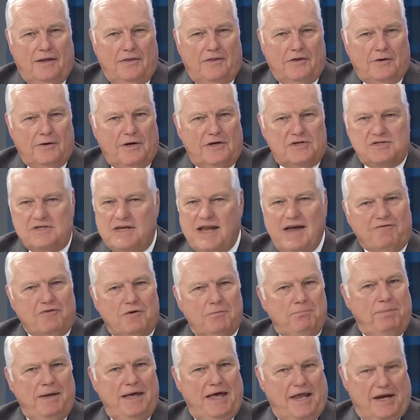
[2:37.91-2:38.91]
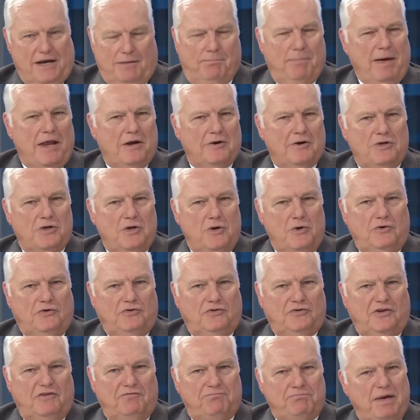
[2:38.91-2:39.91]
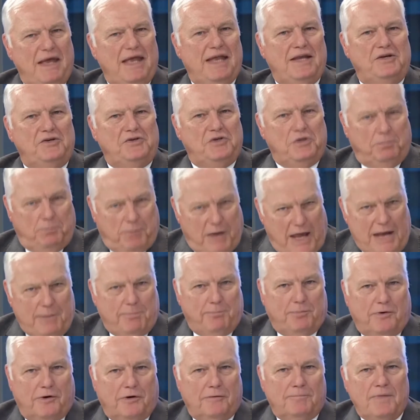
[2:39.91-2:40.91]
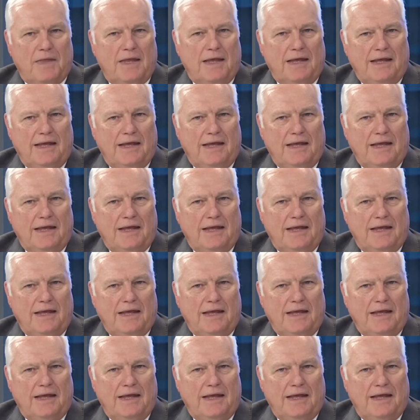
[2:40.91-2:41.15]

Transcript: There has never been a better use of pen to paper.